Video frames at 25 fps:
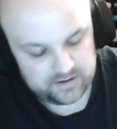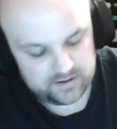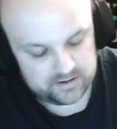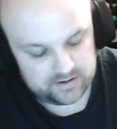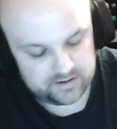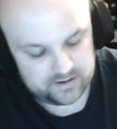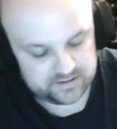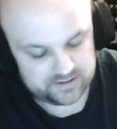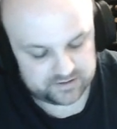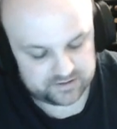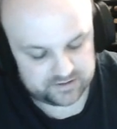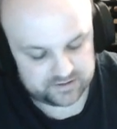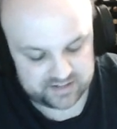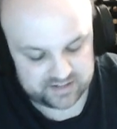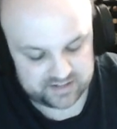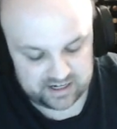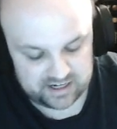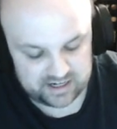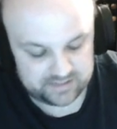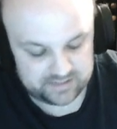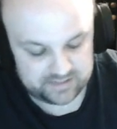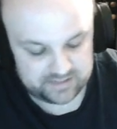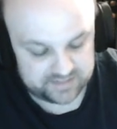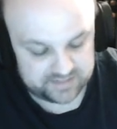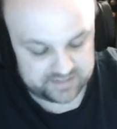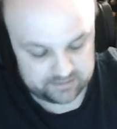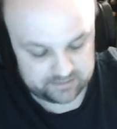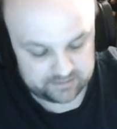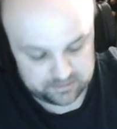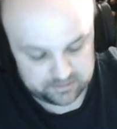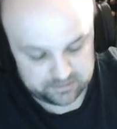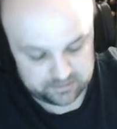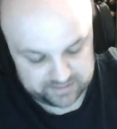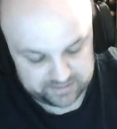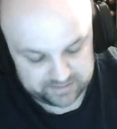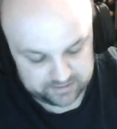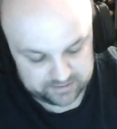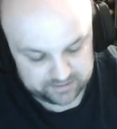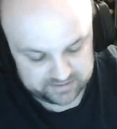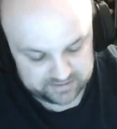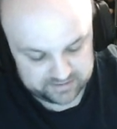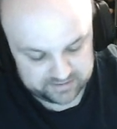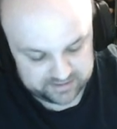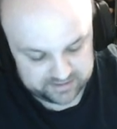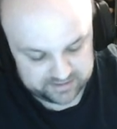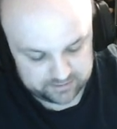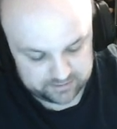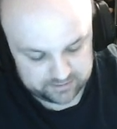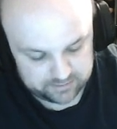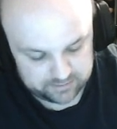So sine of 0 we know is
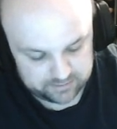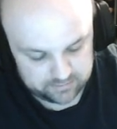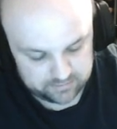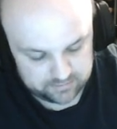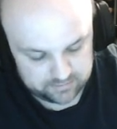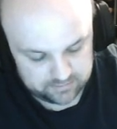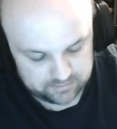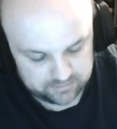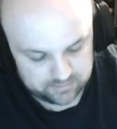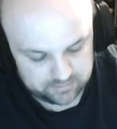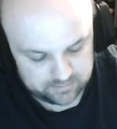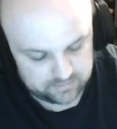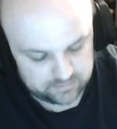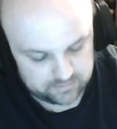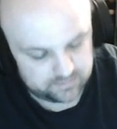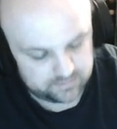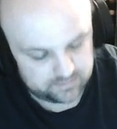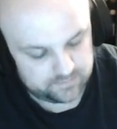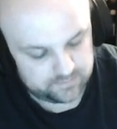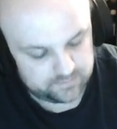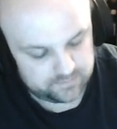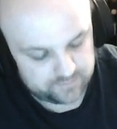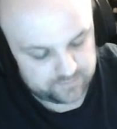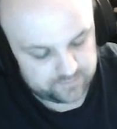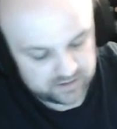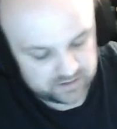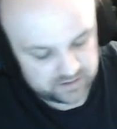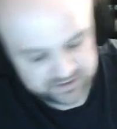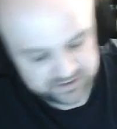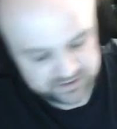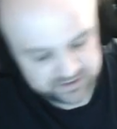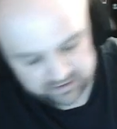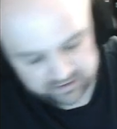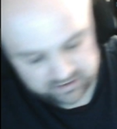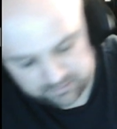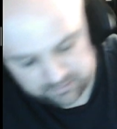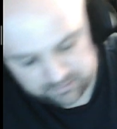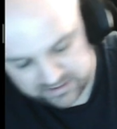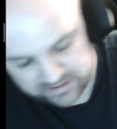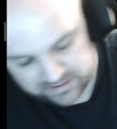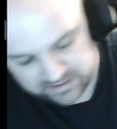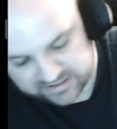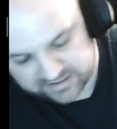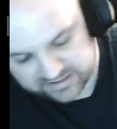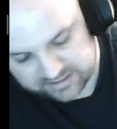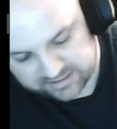0. Oh, sorry, I wanted to say